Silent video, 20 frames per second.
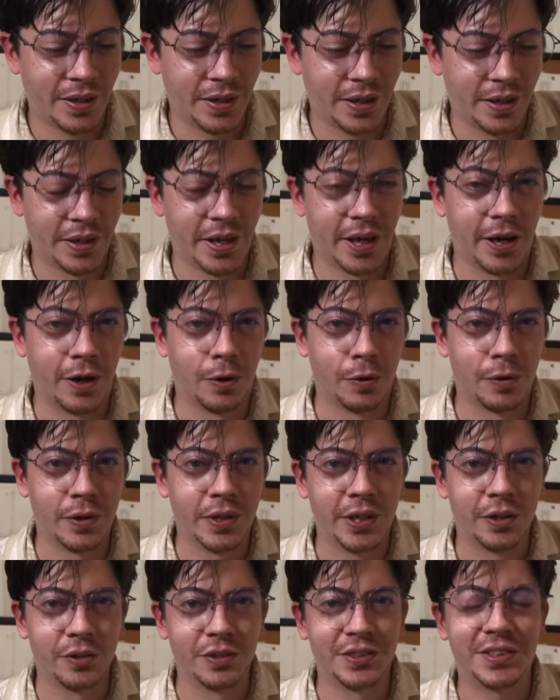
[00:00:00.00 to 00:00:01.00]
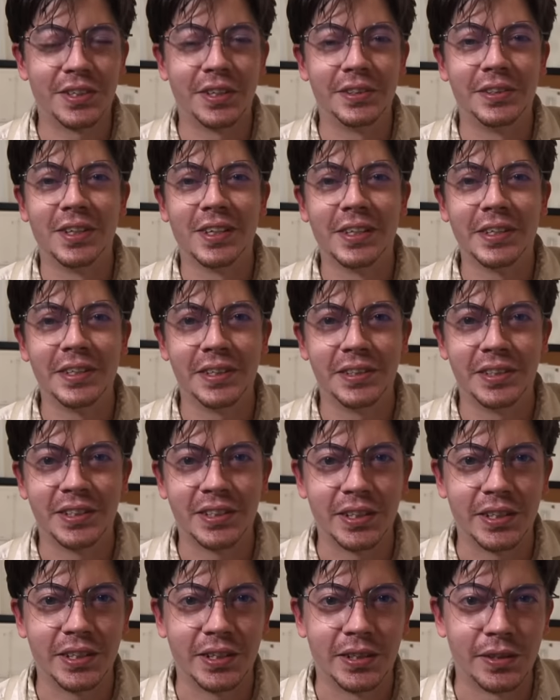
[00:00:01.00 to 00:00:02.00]
And now, here's the deleted
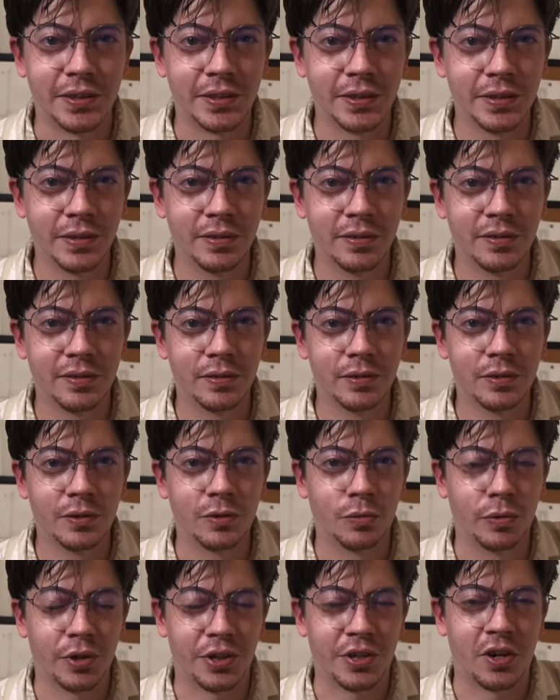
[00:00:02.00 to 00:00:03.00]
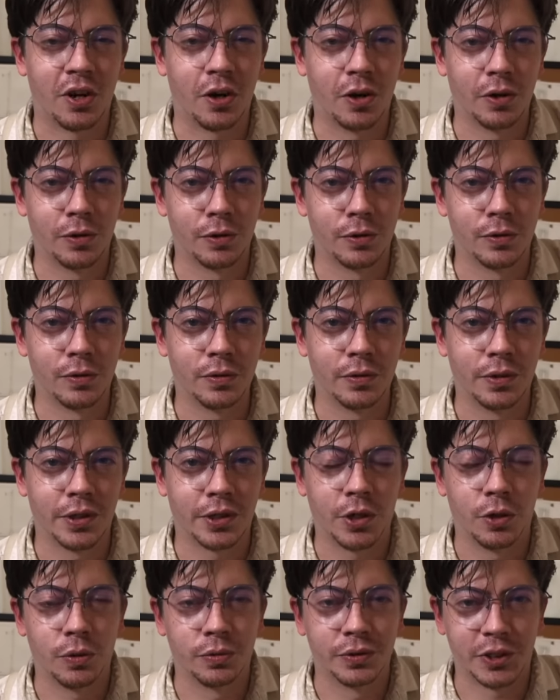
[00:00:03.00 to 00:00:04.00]
scene with Carl, the
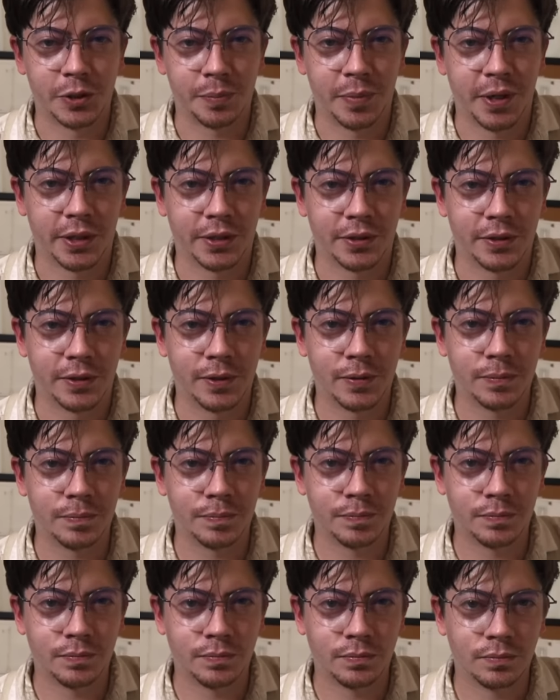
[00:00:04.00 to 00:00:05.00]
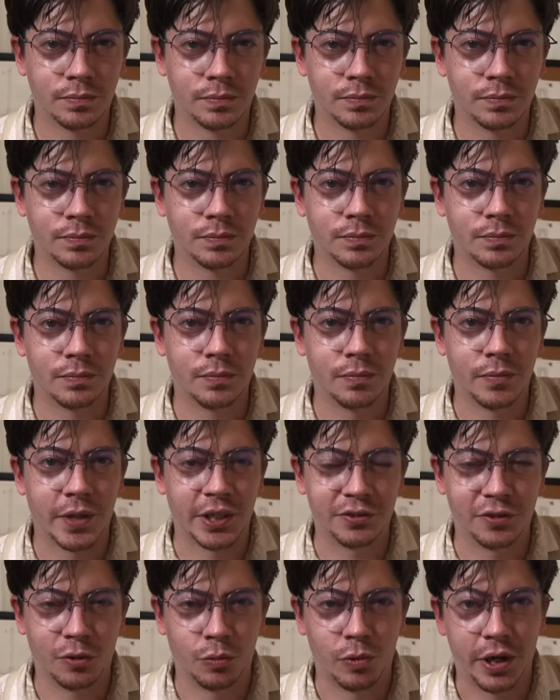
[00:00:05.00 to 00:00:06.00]
code inspector.
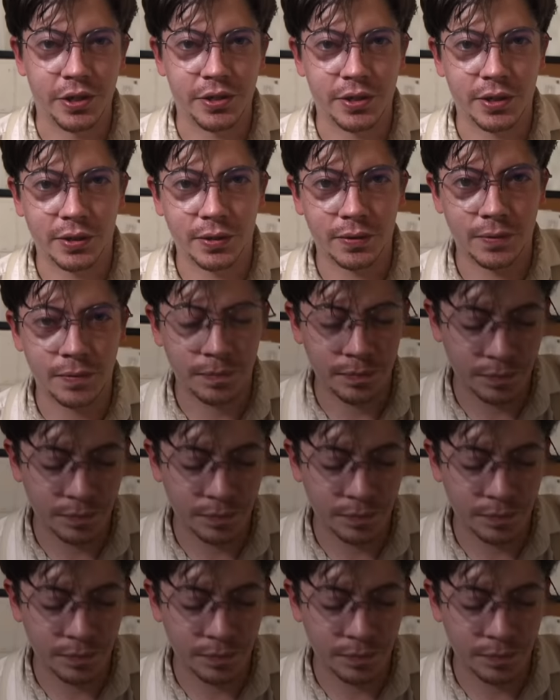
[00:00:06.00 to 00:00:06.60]
Thanks for watching.